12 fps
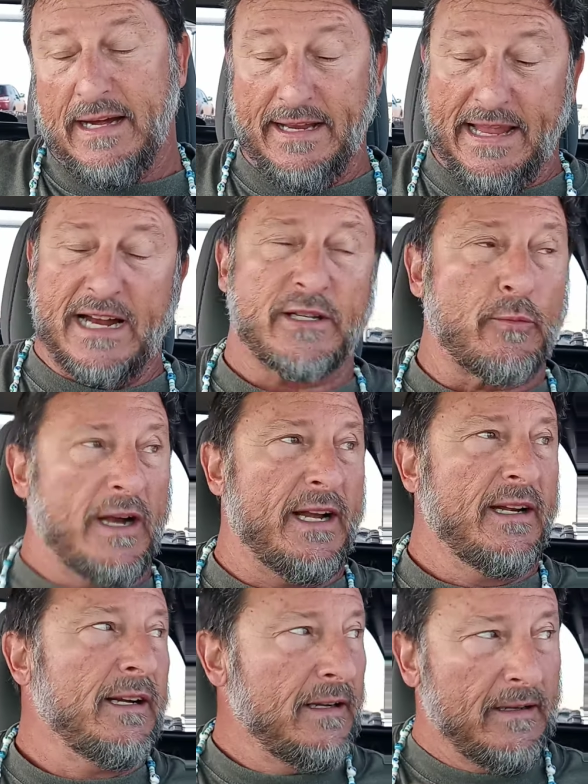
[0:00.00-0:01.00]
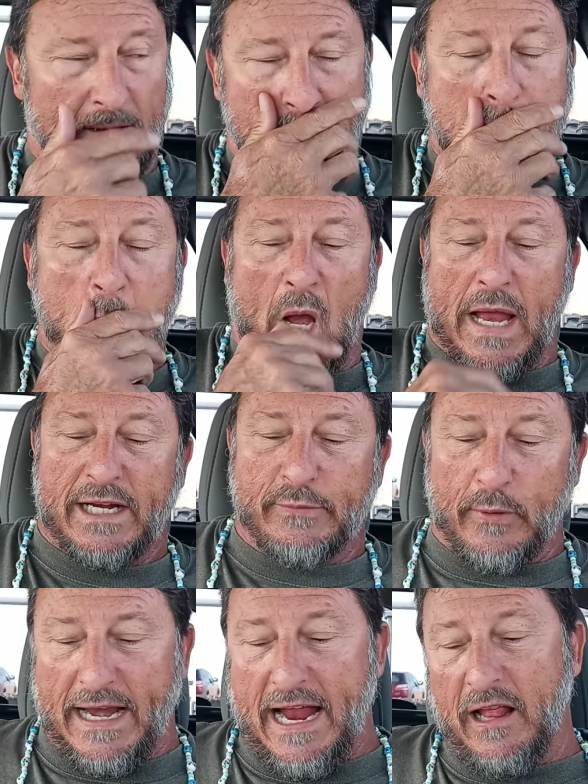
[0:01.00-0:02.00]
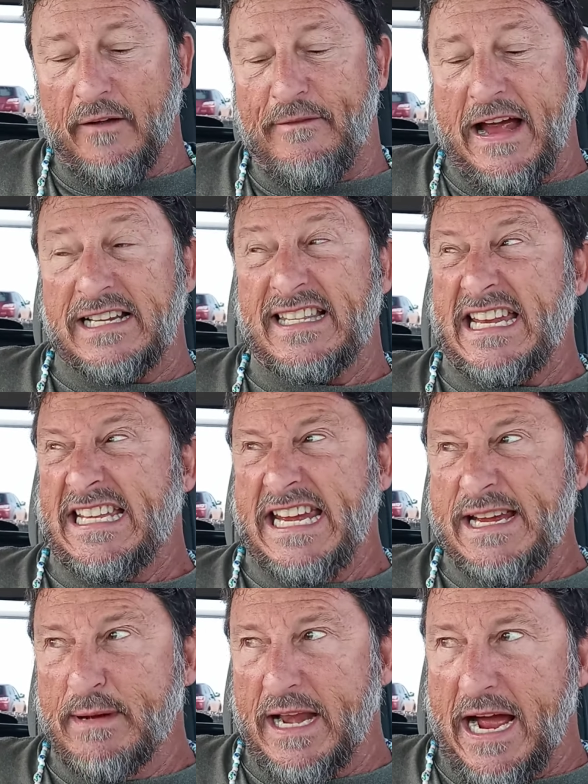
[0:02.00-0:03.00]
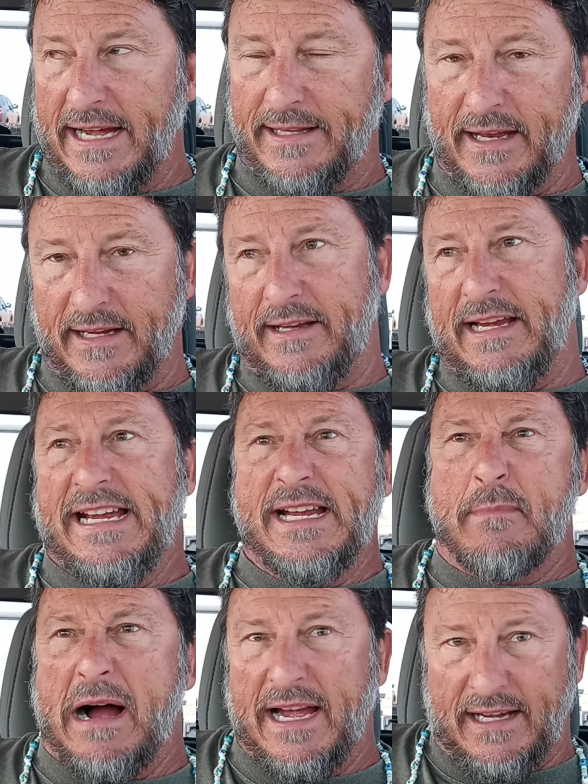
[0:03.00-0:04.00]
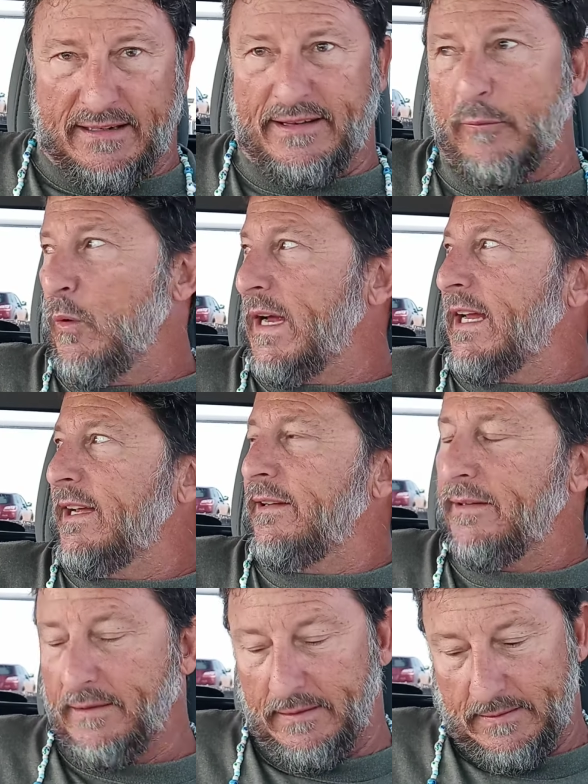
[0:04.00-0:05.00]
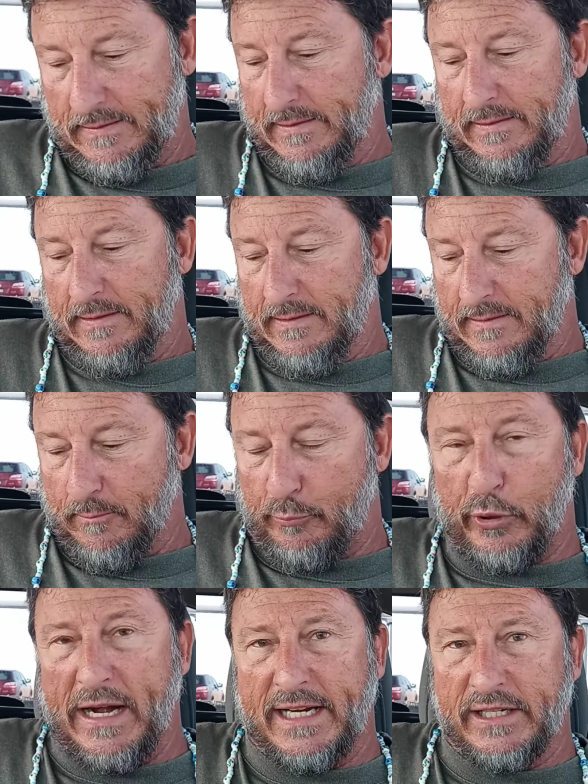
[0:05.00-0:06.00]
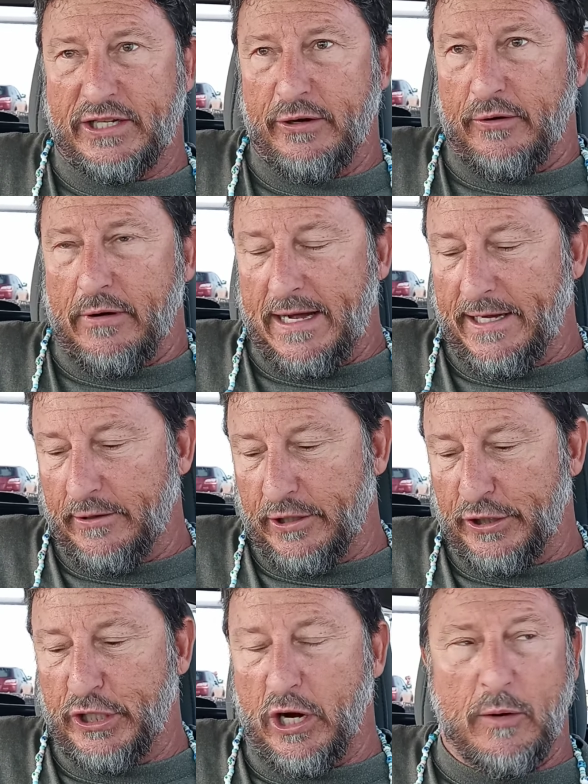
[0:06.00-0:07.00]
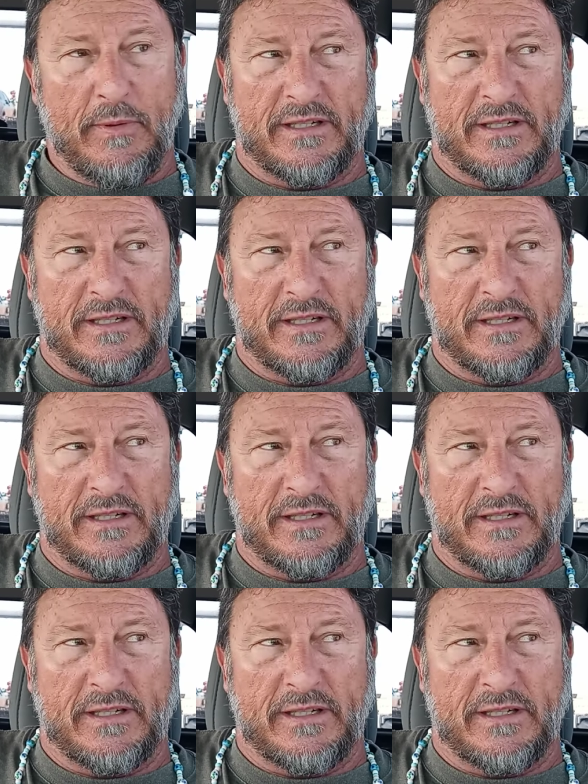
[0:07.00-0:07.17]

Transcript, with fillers: And that's what that's what Eliphaz, the Temanite, the Edomite, the wicked prick is doing right here to Job.